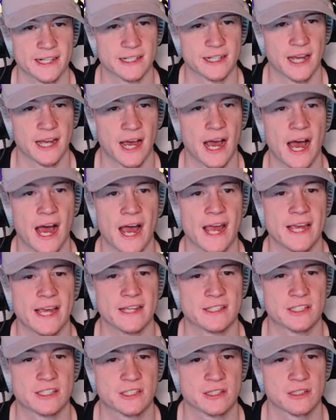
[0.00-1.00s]

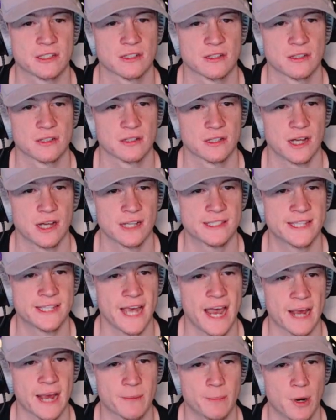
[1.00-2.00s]
Nice.
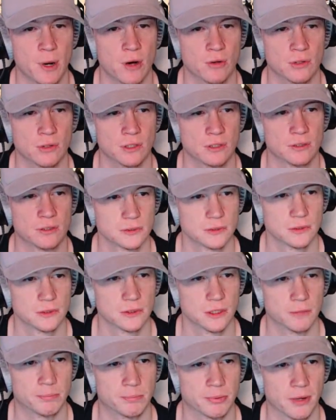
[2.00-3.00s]
Attack mode.
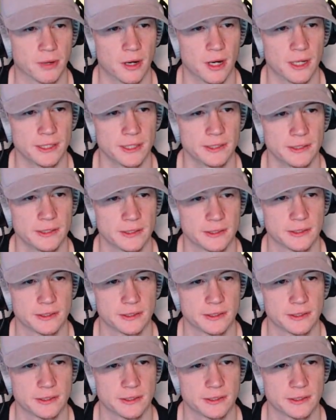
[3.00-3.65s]
LeBron.